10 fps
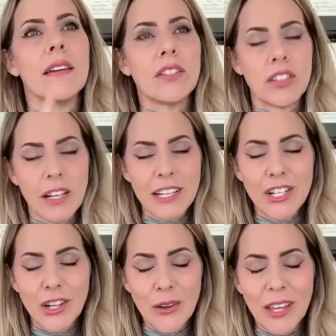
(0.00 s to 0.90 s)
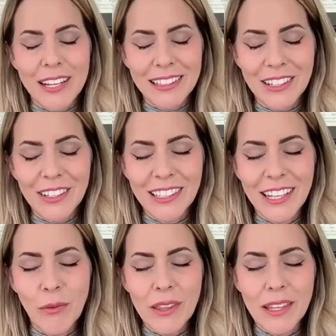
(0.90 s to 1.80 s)
studies show that it
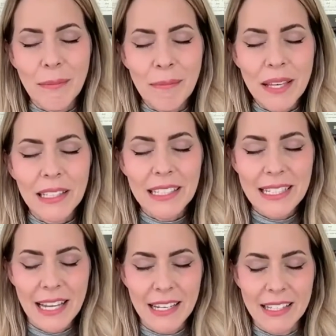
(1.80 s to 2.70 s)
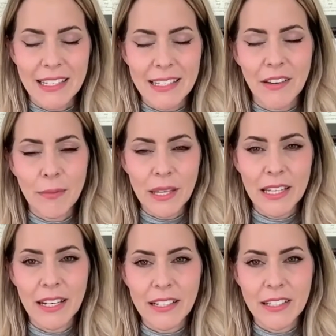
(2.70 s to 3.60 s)
literally within milliseconds of being
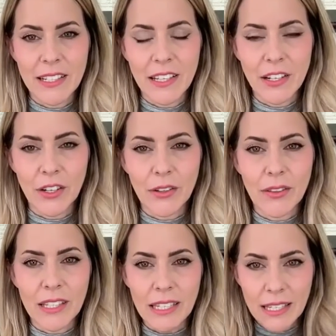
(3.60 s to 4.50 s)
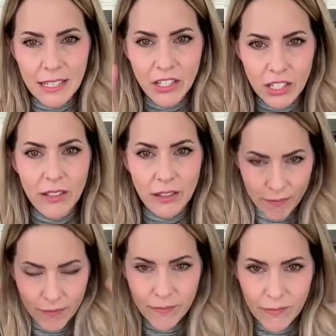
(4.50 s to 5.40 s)
connected to the earth, the EEG, the
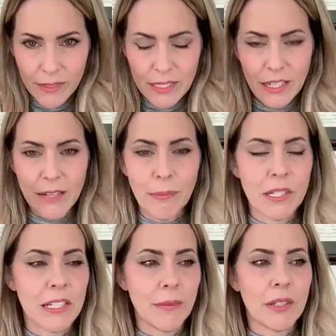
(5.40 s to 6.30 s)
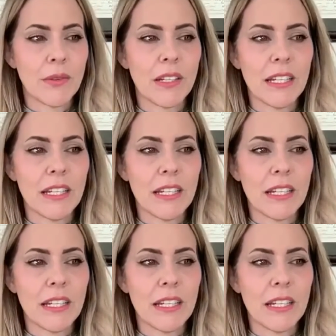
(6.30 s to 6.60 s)
study participants with an